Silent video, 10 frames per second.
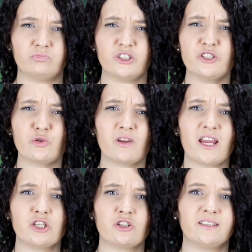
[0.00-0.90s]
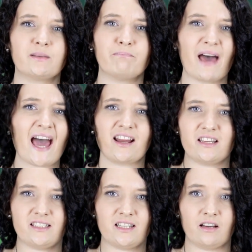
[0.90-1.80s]
rejuvenation is a bad
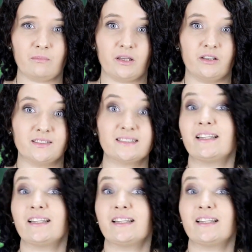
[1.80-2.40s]
idea because,